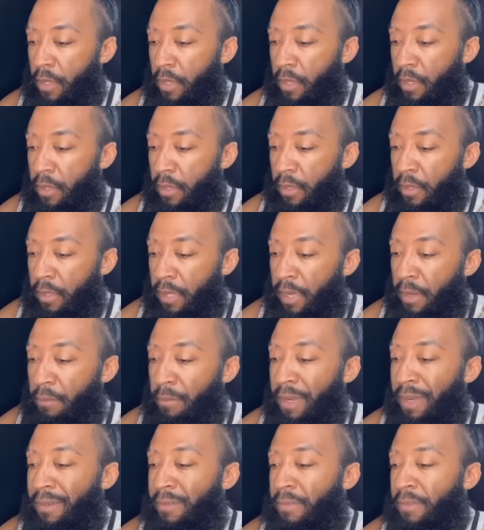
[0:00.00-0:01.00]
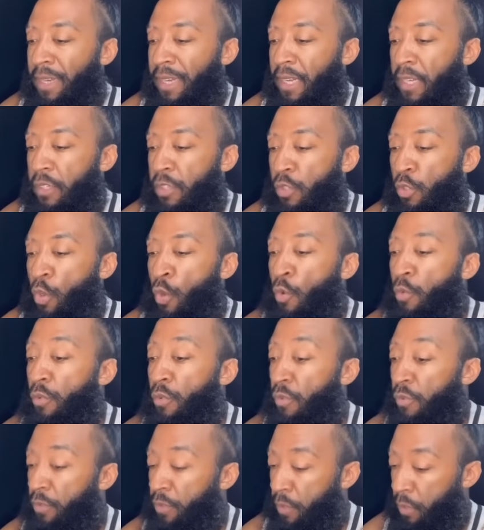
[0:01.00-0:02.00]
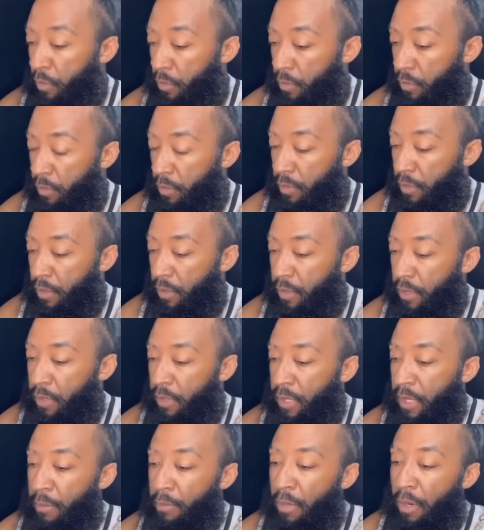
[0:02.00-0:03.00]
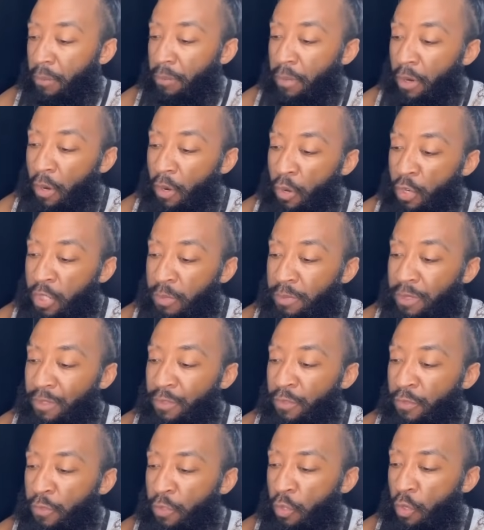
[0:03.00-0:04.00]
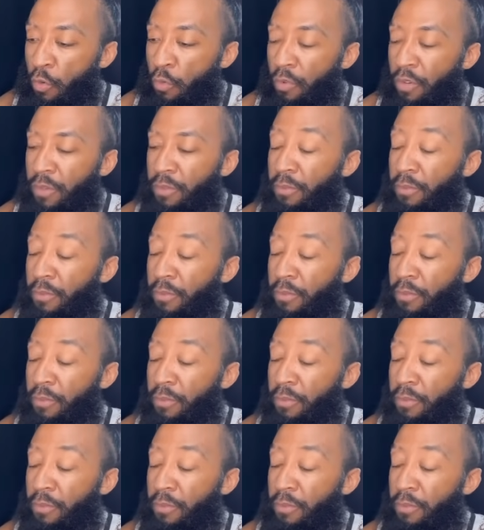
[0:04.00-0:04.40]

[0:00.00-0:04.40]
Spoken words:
Let my vats overflow. Let my barns be filled with